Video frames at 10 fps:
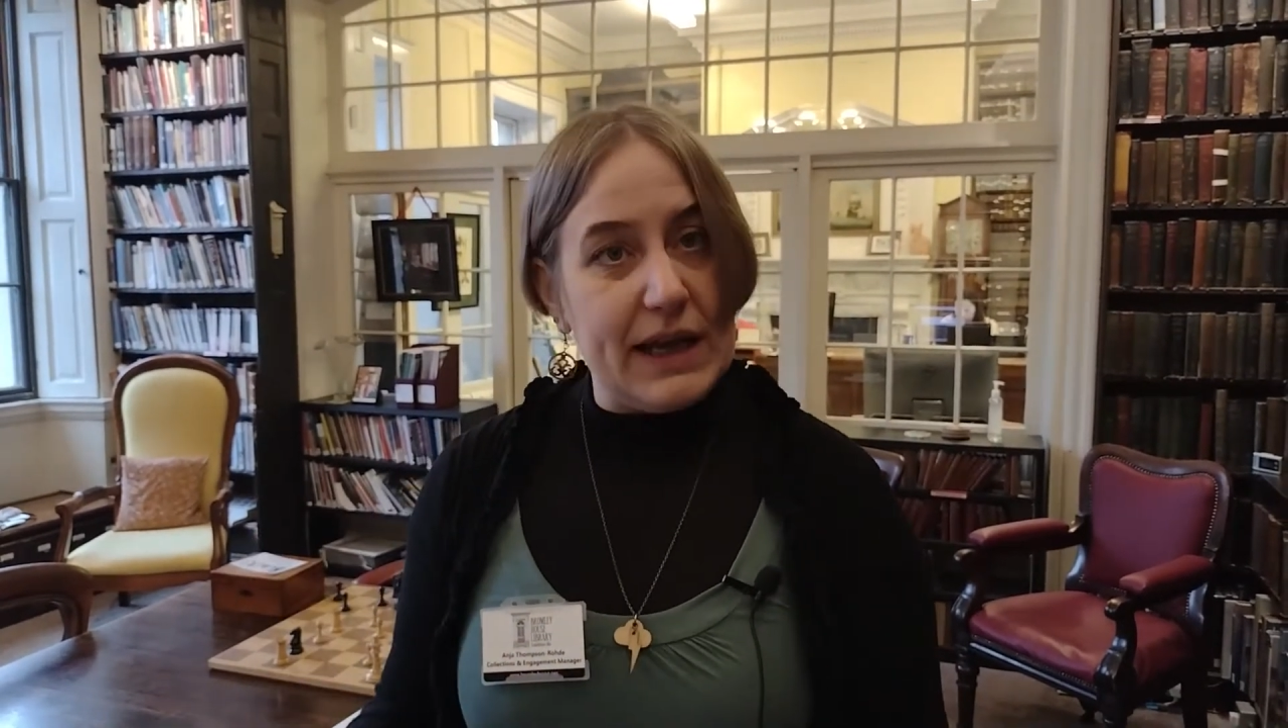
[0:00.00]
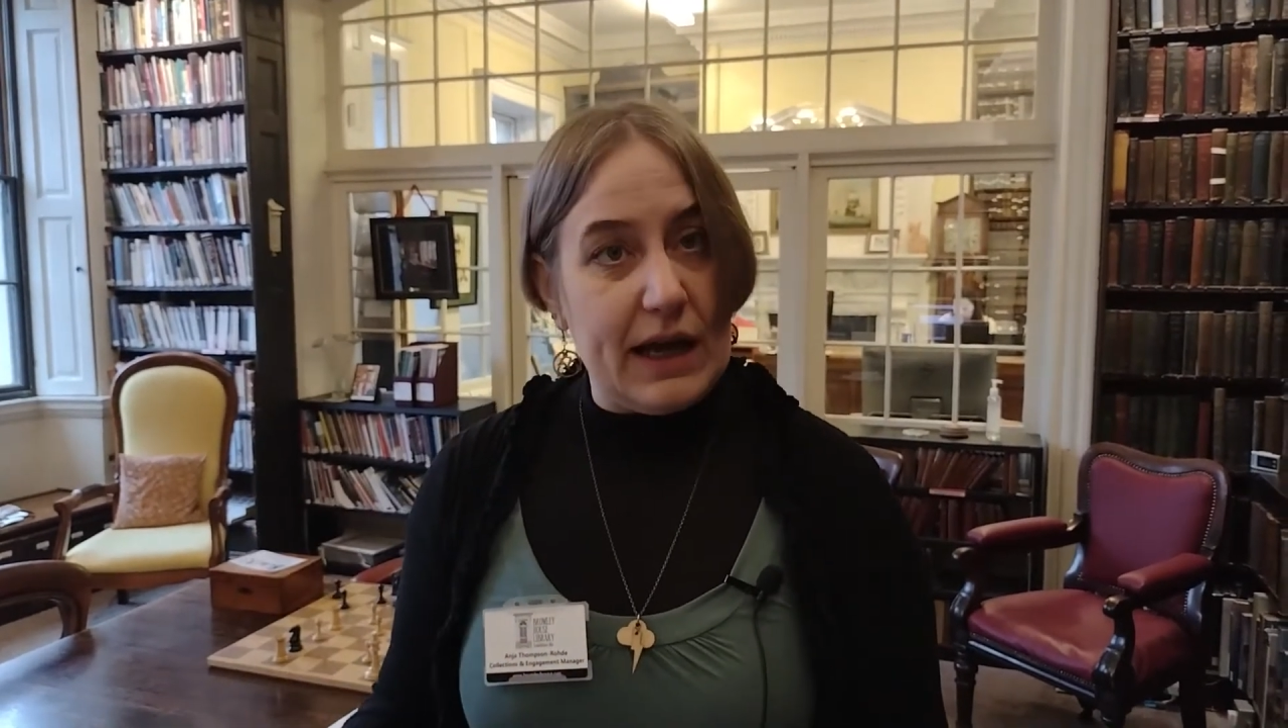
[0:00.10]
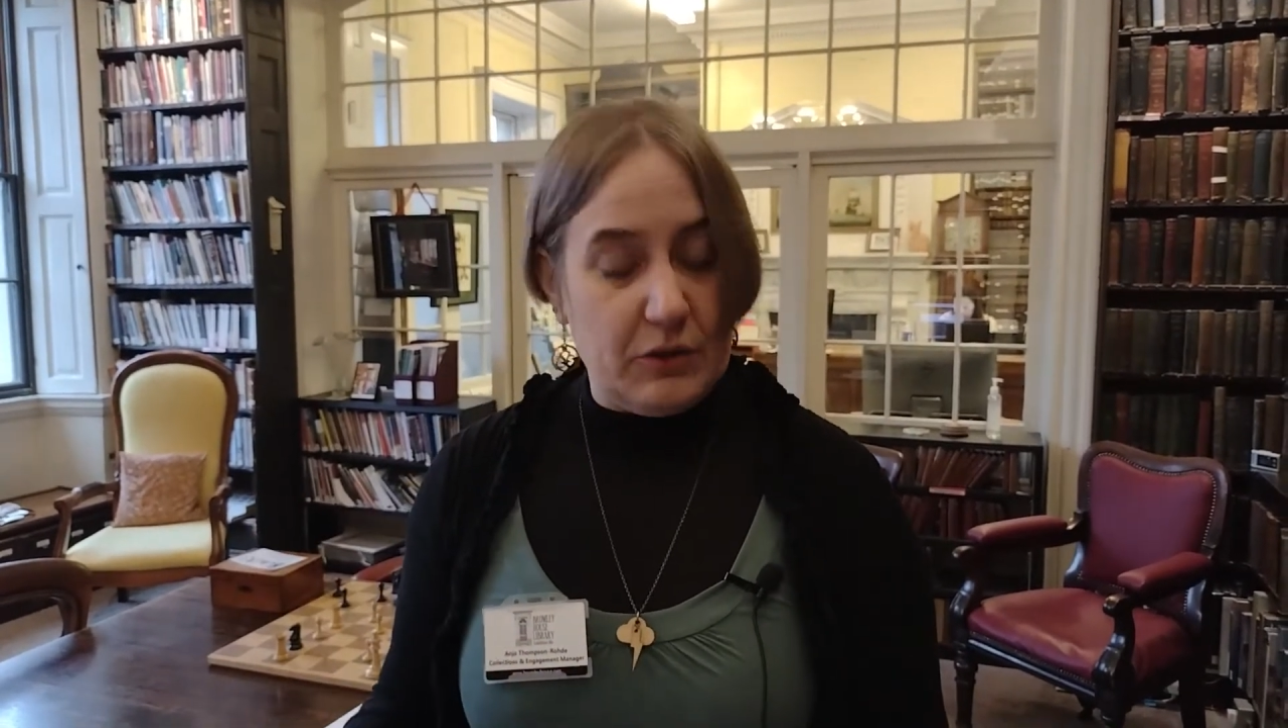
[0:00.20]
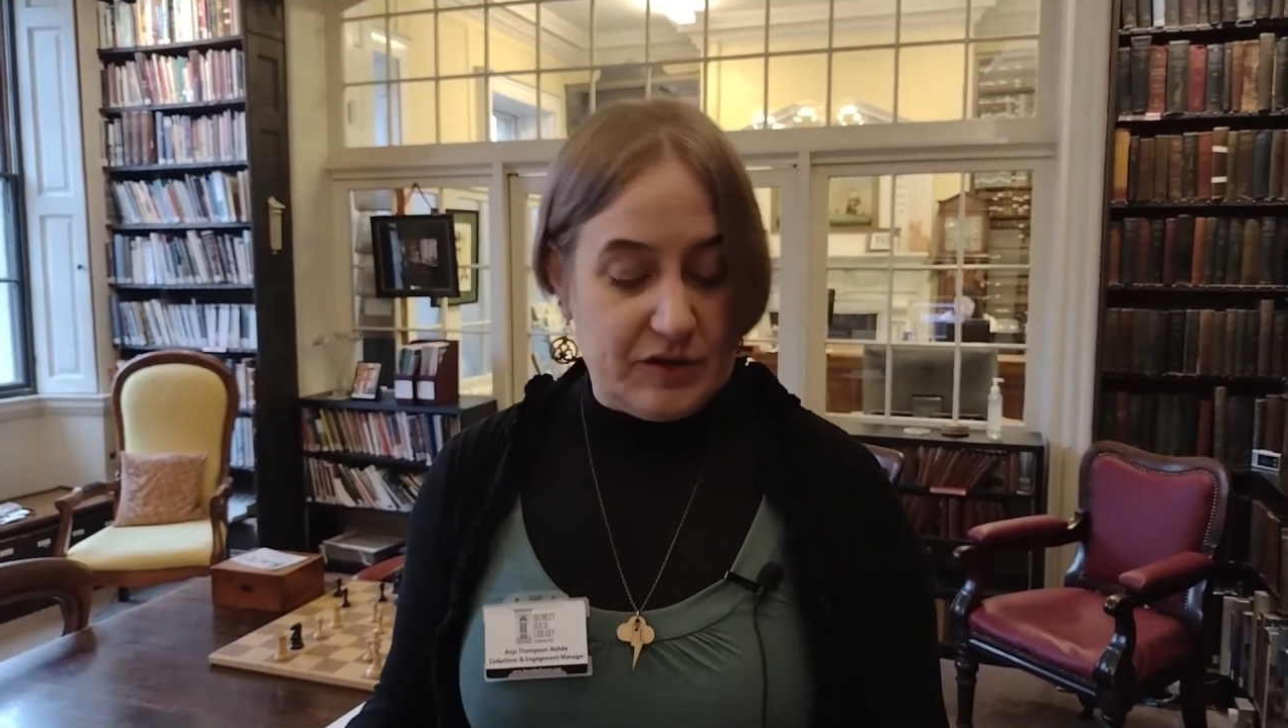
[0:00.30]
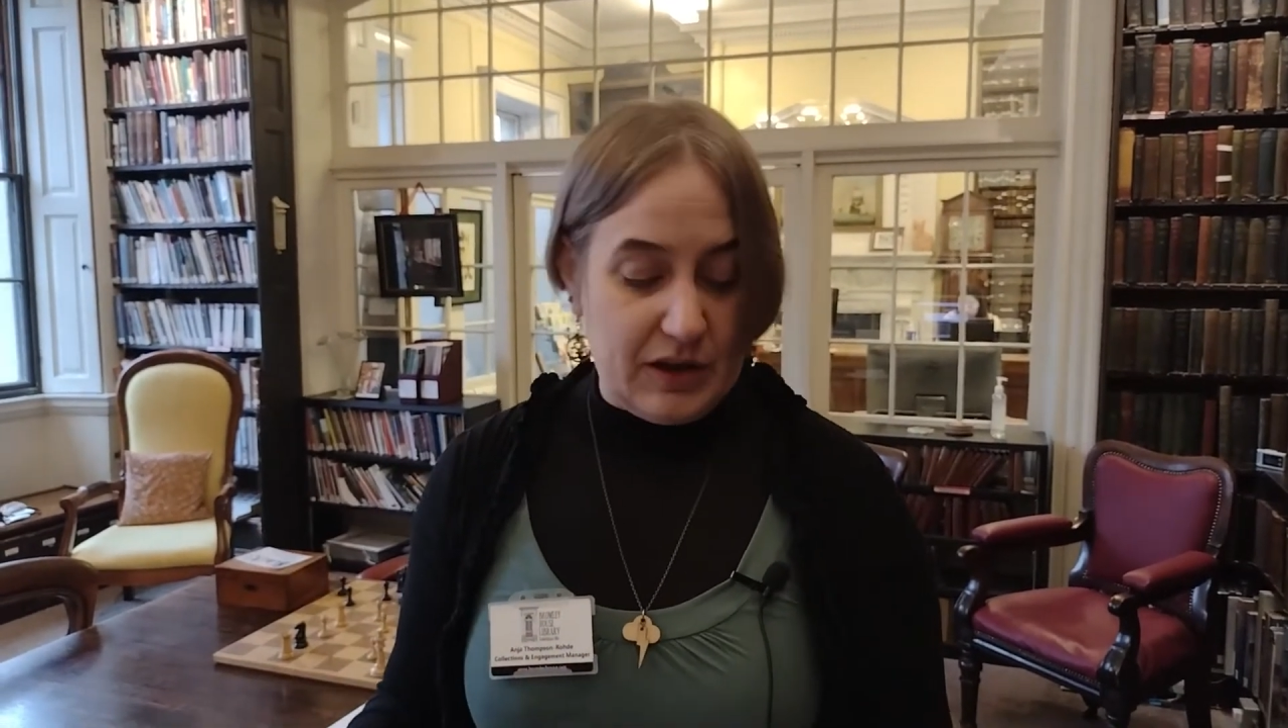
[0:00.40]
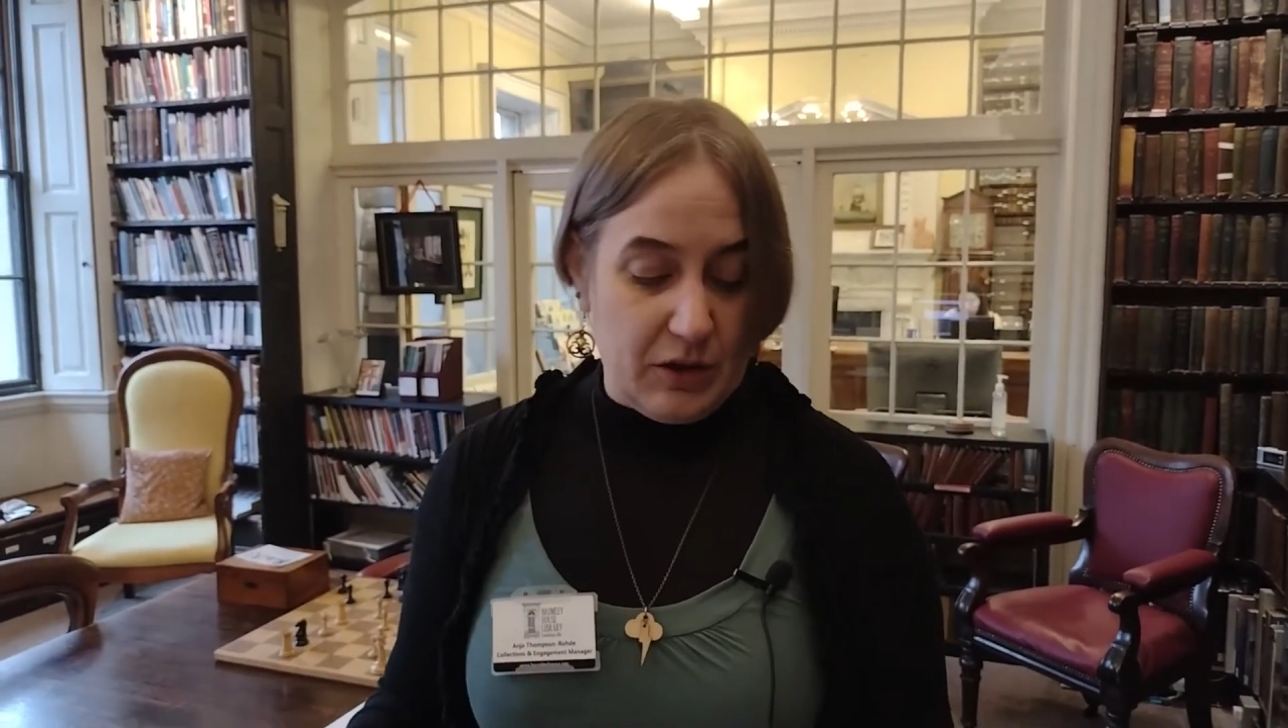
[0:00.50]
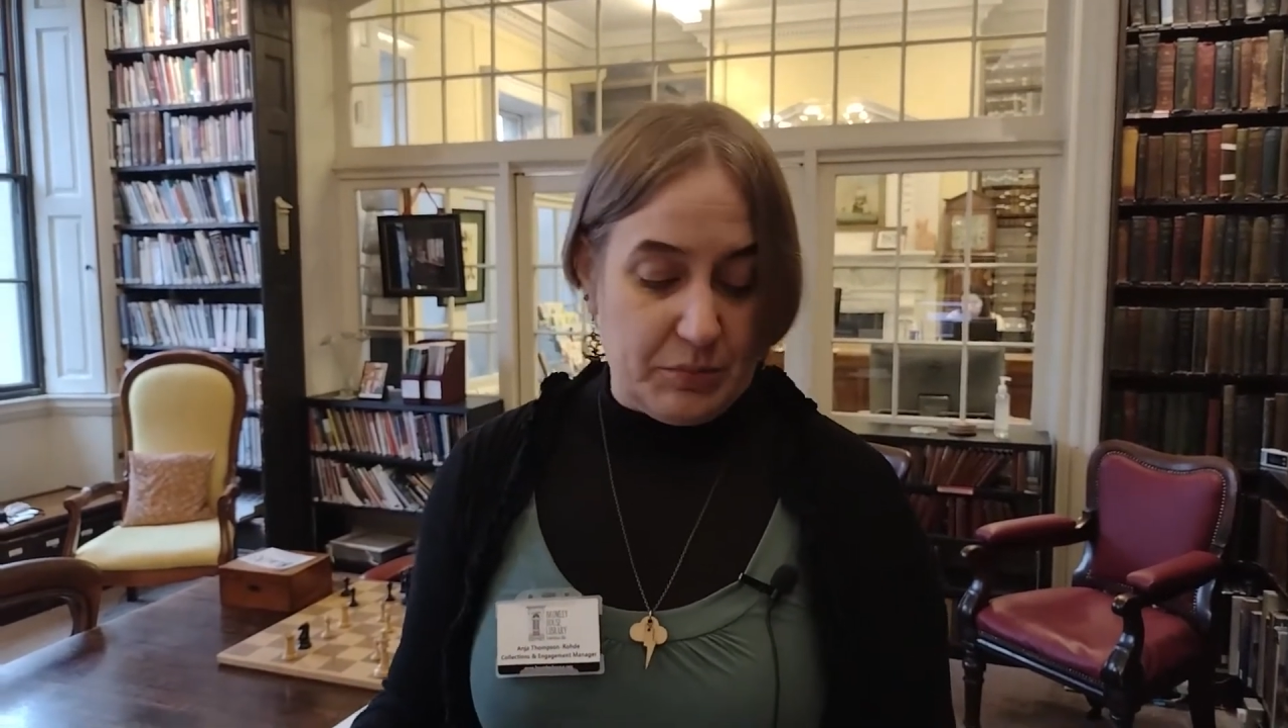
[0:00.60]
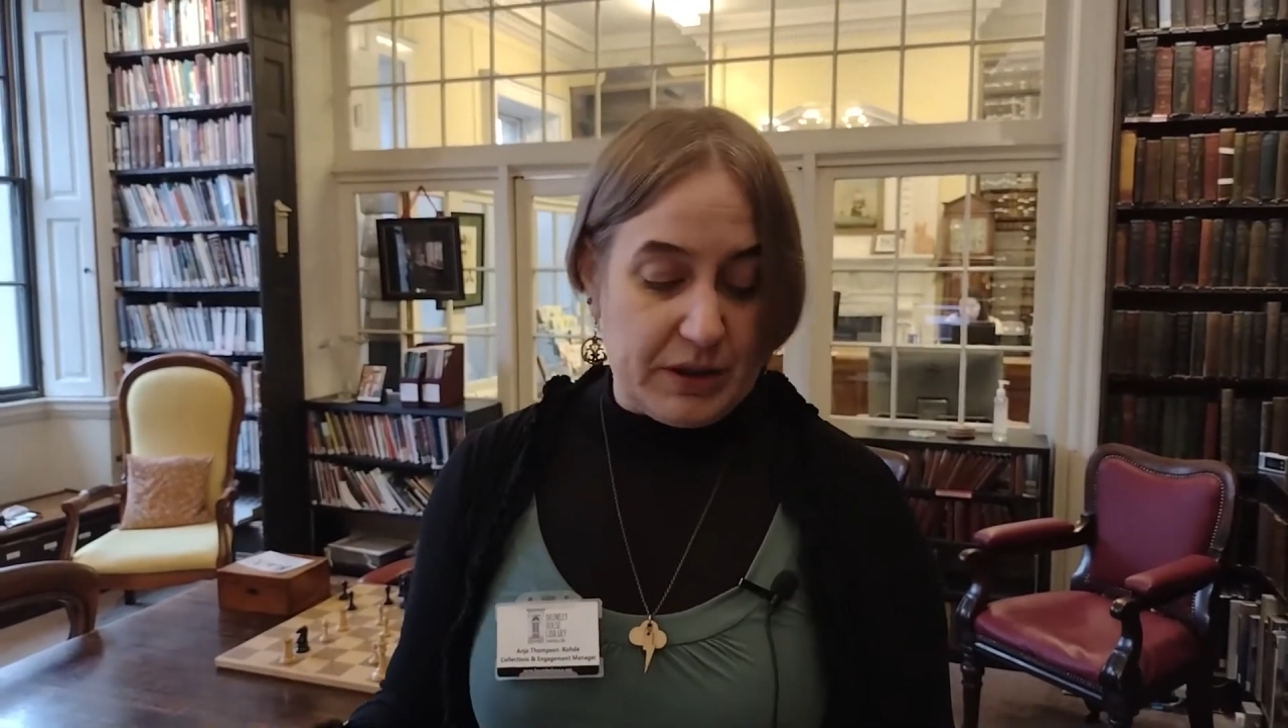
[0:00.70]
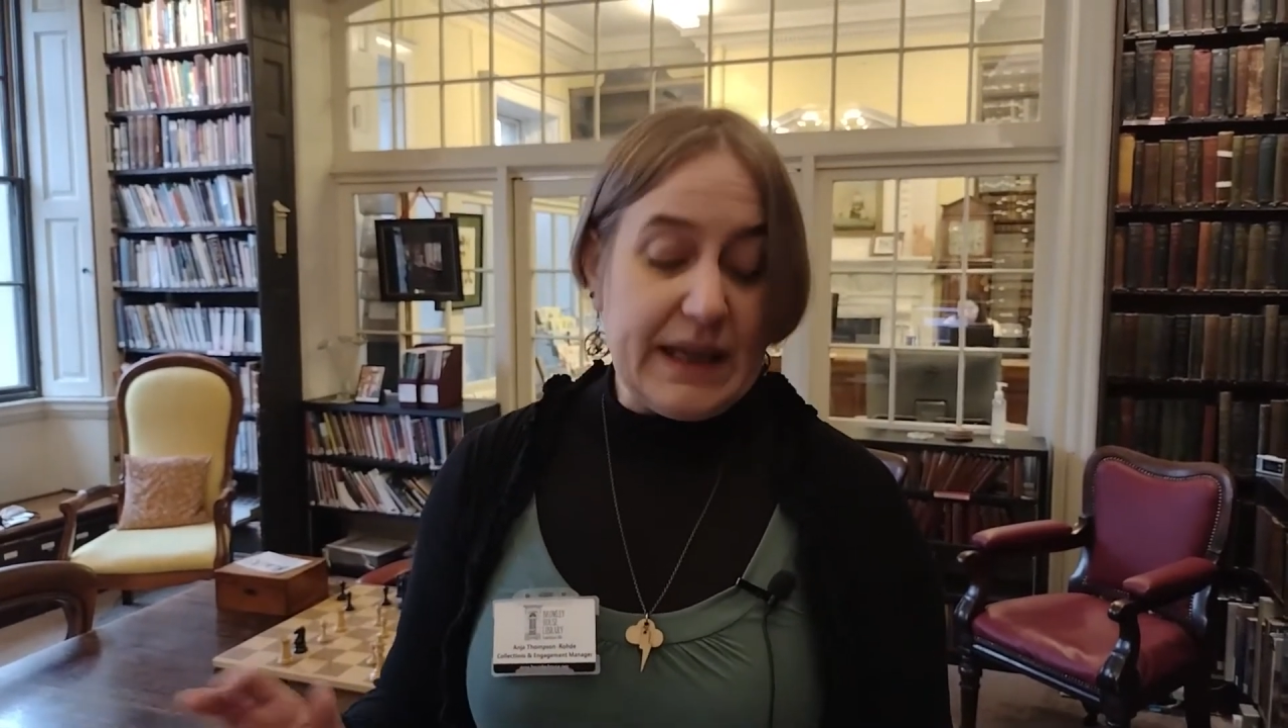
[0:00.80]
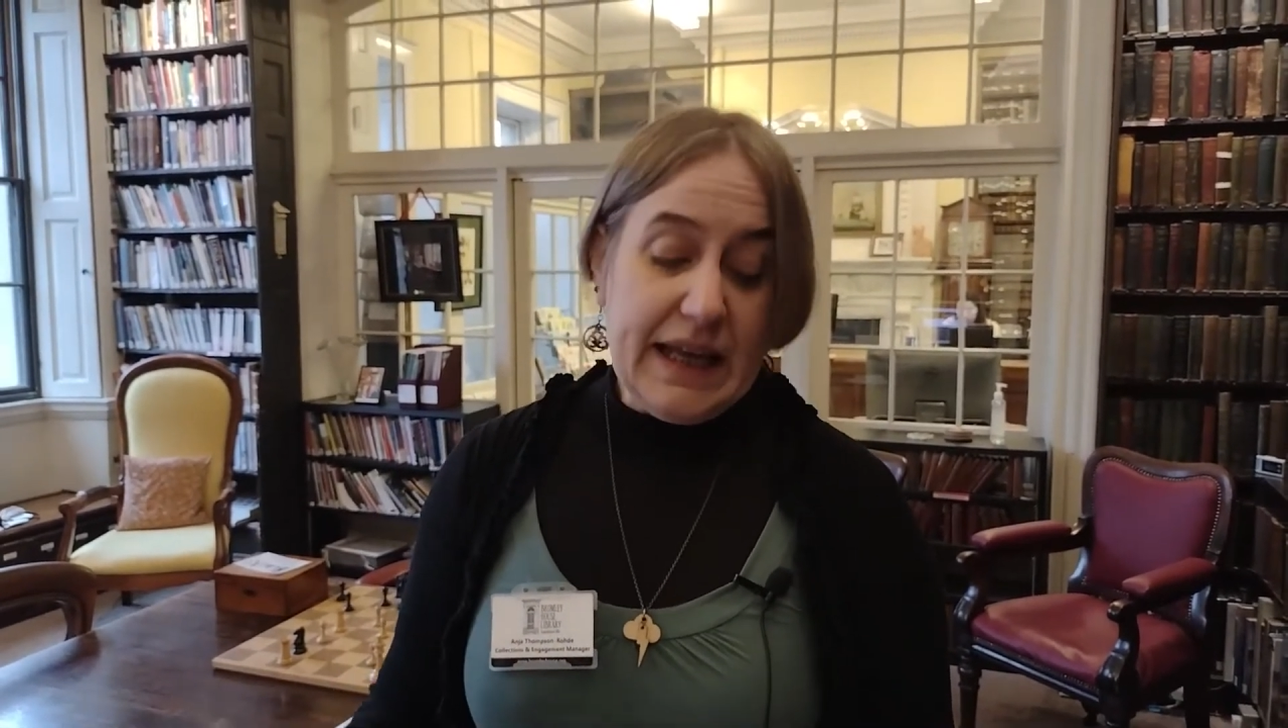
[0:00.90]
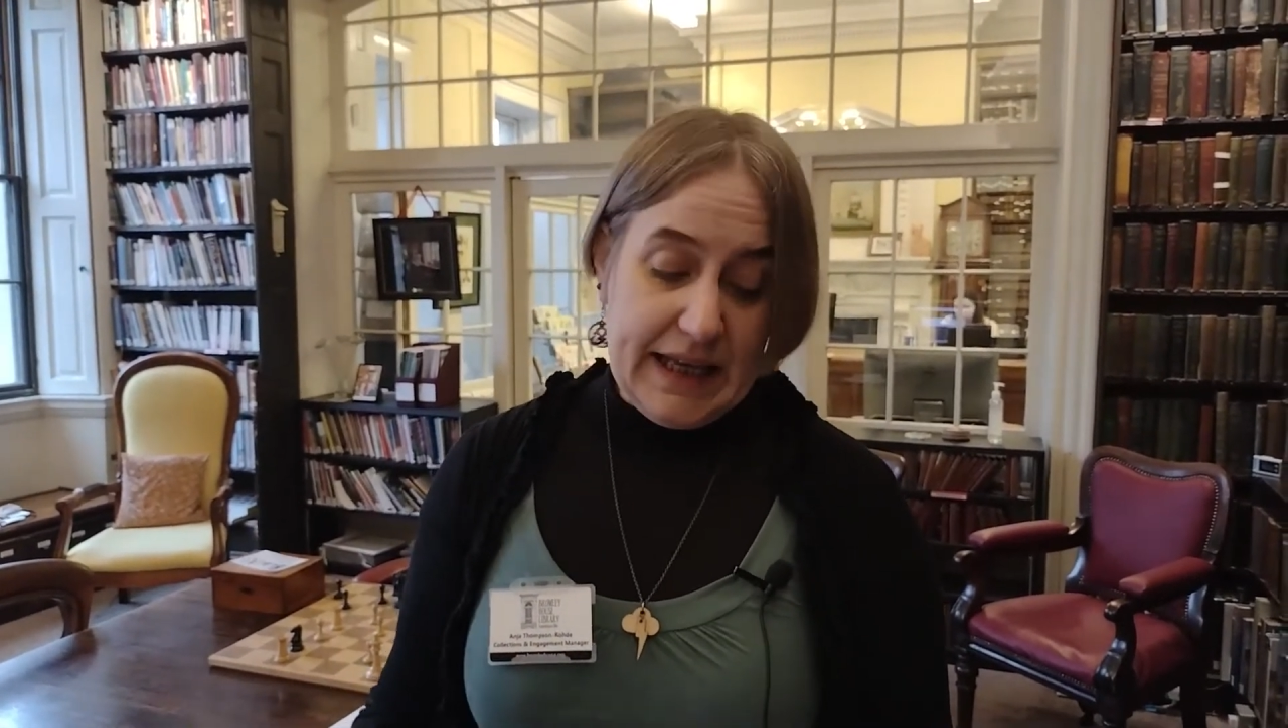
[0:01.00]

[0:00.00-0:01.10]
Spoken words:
House Library